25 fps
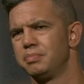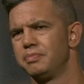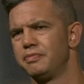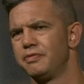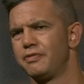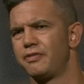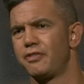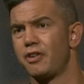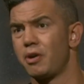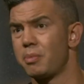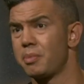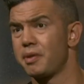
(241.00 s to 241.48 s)

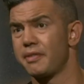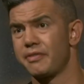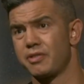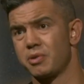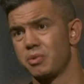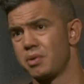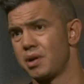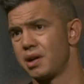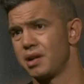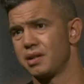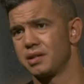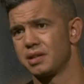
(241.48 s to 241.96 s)
from
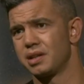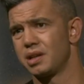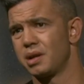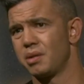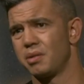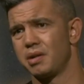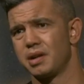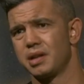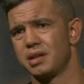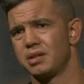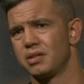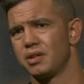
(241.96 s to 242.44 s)
everyone. You
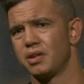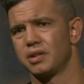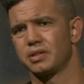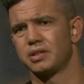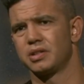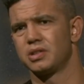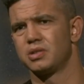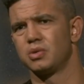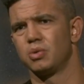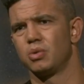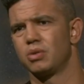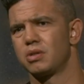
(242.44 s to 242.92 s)
know, I didn't
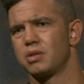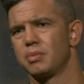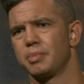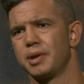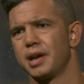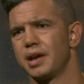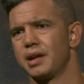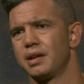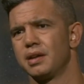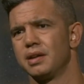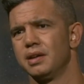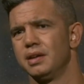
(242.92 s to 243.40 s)
like to talk
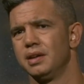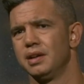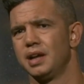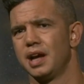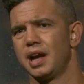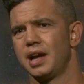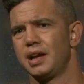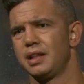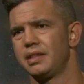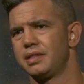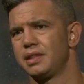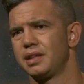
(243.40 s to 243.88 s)
about
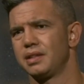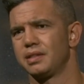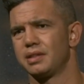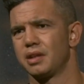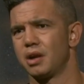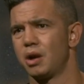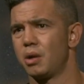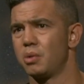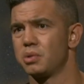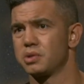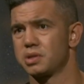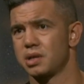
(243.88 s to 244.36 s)
anything
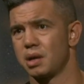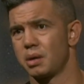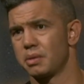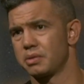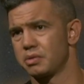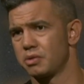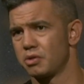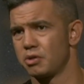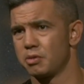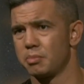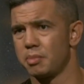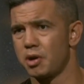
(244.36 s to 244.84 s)
that I was going
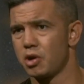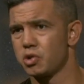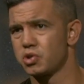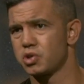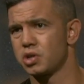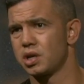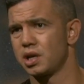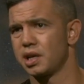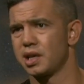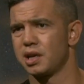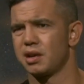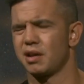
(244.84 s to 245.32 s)
through
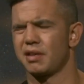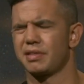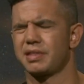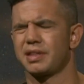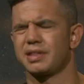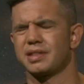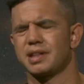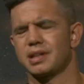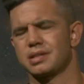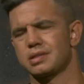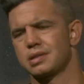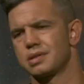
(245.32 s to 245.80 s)
emotionally, and I
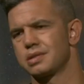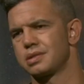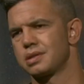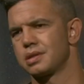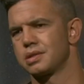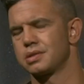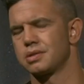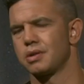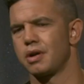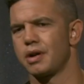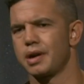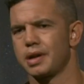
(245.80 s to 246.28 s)
think that's a
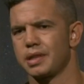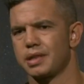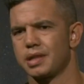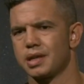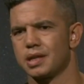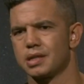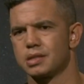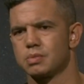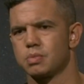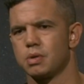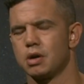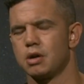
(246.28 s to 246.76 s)
society
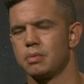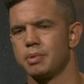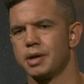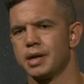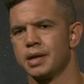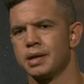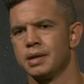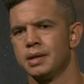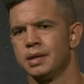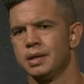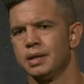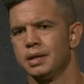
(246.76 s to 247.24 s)
thing as well.
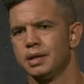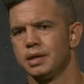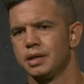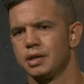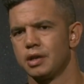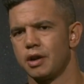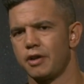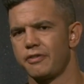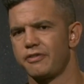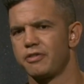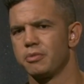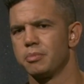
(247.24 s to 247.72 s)
But
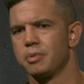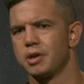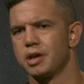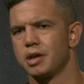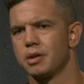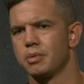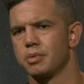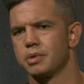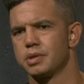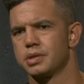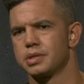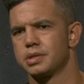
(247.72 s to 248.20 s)
you know, for me,
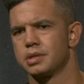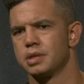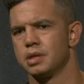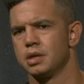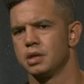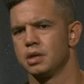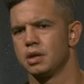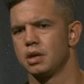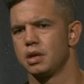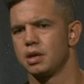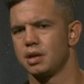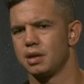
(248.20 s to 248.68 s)
it was
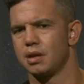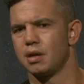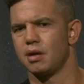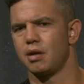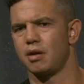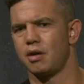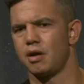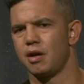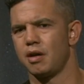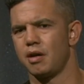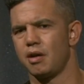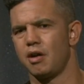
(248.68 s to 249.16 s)

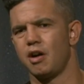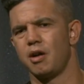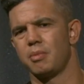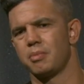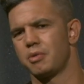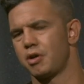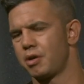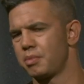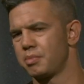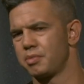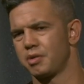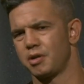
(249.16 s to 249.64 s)
I,
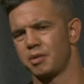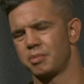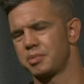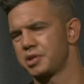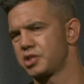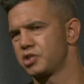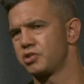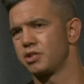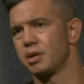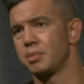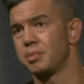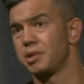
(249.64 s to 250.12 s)
am I'm, I'm I'm
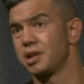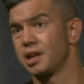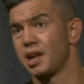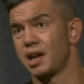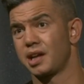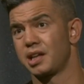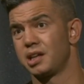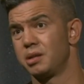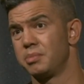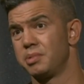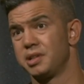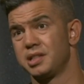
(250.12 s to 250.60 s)
extremely
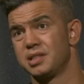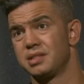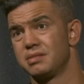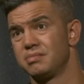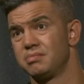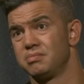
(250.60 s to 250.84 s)
lucky to be